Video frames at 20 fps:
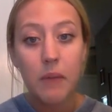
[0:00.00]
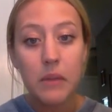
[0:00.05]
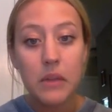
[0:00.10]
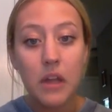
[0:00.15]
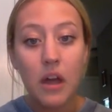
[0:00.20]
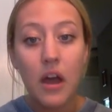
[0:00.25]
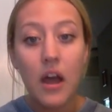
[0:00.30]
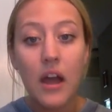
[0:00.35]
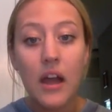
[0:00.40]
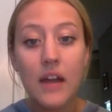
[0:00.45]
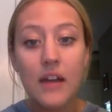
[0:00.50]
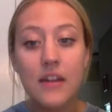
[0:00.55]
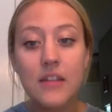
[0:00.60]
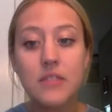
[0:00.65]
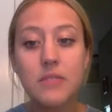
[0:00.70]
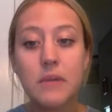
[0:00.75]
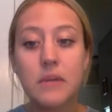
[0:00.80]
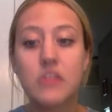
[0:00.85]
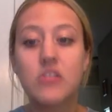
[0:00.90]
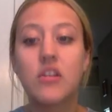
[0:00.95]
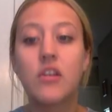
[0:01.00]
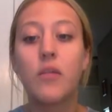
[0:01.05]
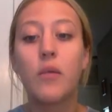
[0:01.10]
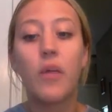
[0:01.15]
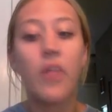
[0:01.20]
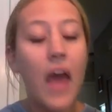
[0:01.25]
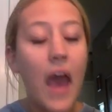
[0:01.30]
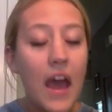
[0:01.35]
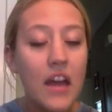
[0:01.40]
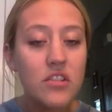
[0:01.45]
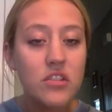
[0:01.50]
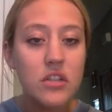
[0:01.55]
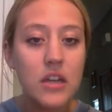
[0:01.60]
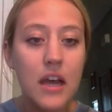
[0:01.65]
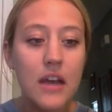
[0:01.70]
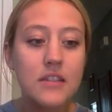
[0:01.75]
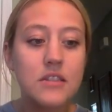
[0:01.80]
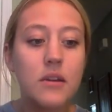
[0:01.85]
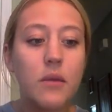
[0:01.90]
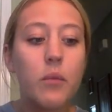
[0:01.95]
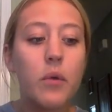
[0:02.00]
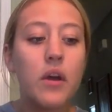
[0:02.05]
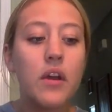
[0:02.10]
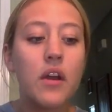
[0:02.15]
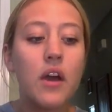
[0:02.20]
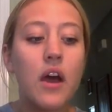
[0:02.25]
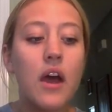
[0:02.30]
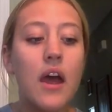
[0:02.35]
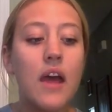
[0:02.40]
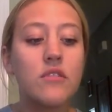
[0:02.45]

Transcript: line, especially with hashtags and whatnot.